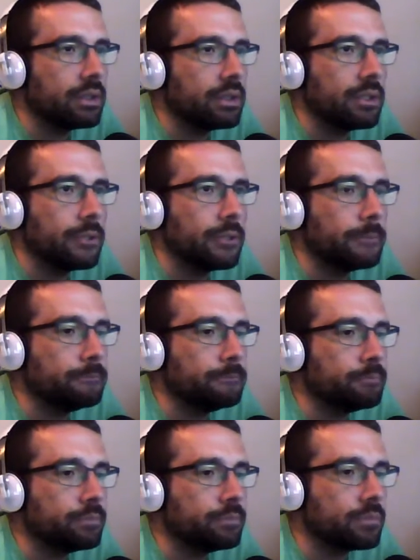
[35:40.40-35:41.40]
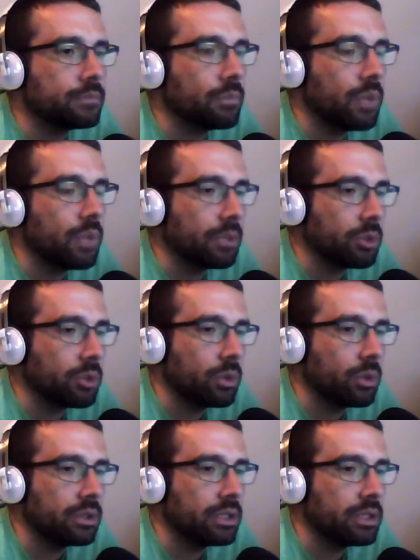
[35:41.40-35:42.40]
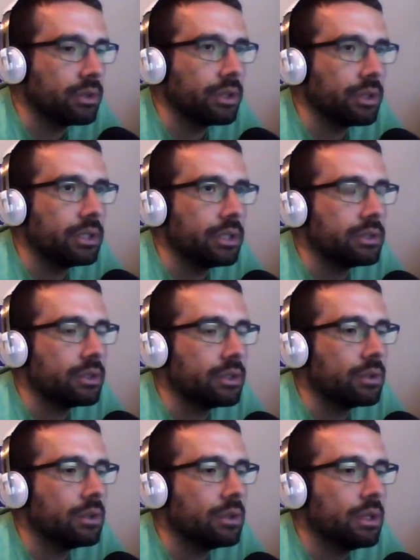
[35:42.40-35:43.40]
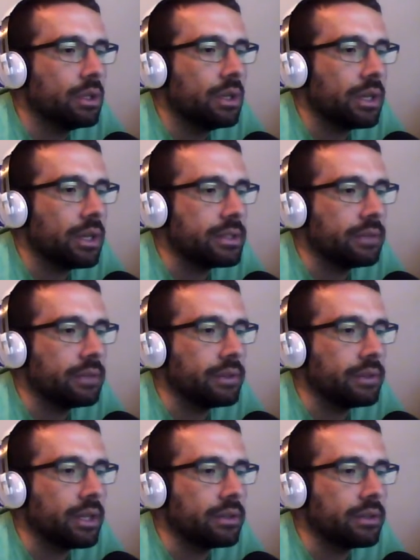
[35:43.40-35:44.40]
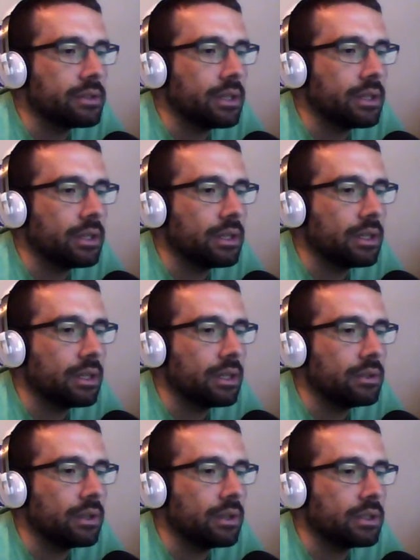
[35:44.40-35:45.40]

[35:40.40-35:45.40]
playing pretty well tee to green. So at 7,000, I do like